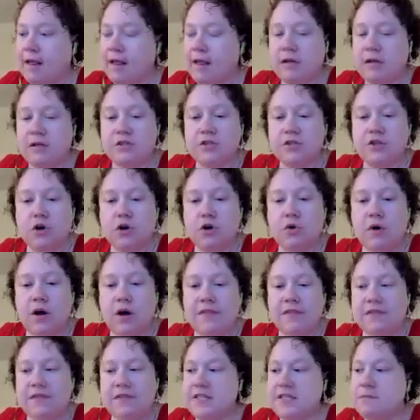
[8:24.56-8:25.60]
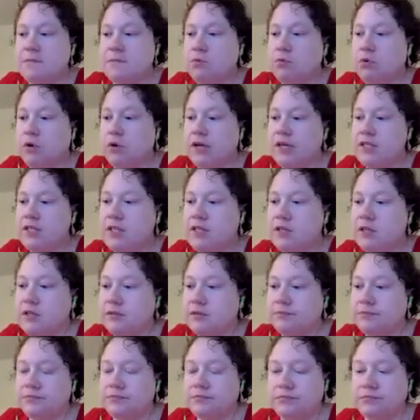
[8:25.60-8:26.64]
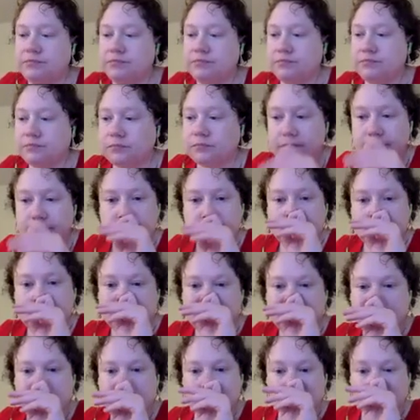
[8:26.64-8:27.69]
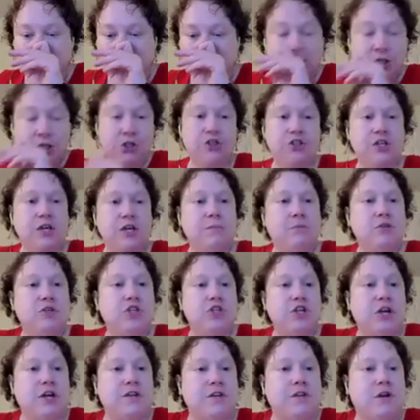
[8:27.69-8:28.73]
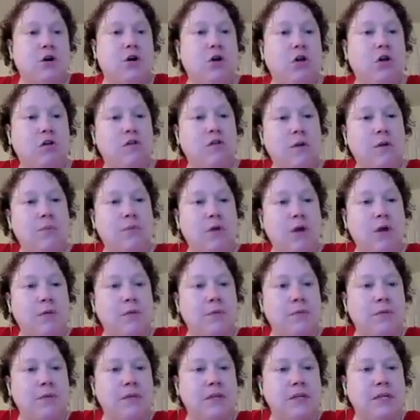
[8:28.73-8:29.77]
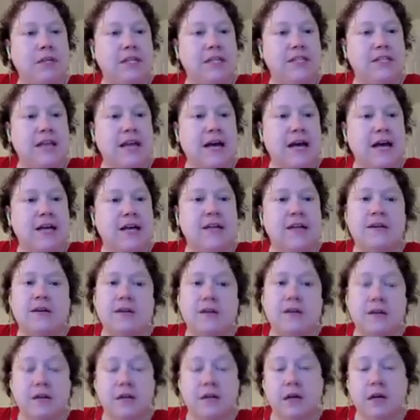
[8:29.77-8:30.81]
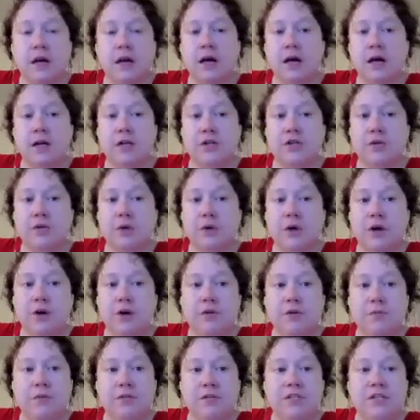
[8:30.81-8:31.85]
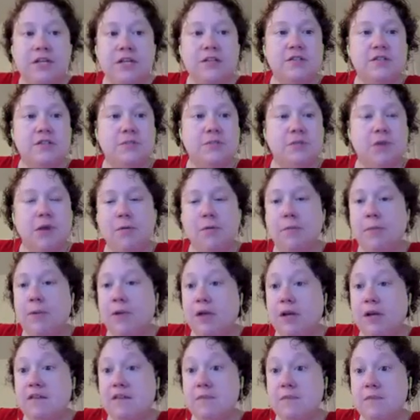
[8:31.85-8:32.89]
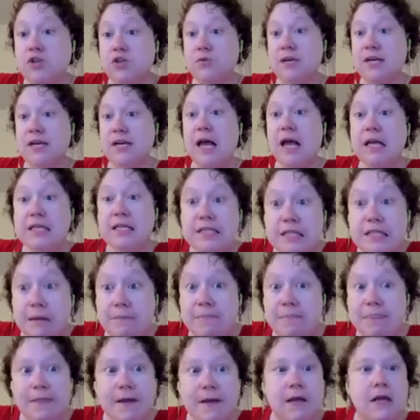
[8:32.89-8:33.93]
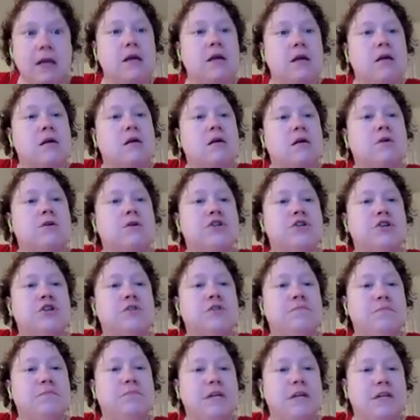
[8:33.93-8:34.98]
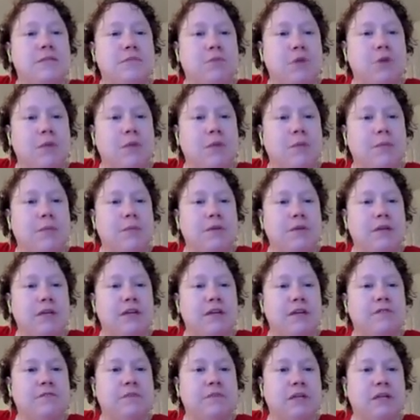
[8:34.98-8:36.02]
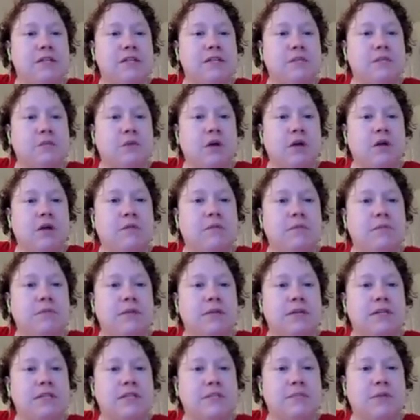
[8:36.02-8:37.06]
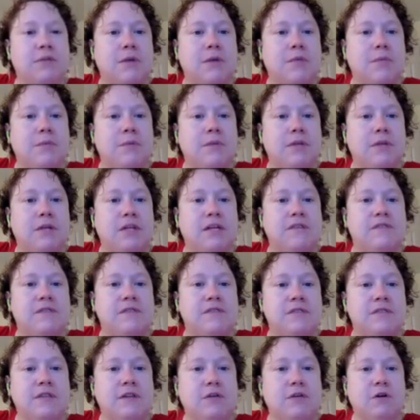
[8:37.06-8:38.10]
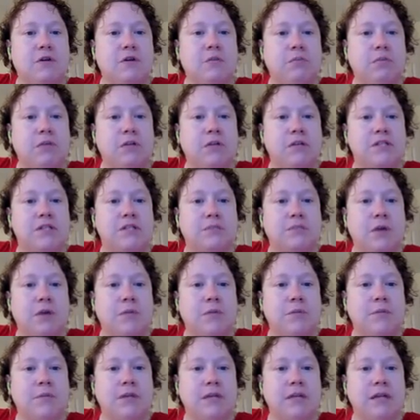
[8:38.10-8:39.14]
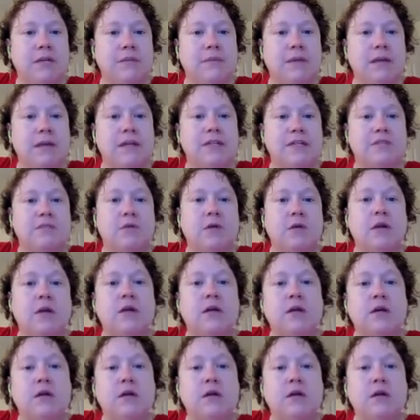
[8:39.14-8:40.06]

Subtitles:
So at this point, we should double check that all of our probabilities add to 100%. So the probability of measuring something should be the probability of +1 plus the probability of 0 plus the probability -1.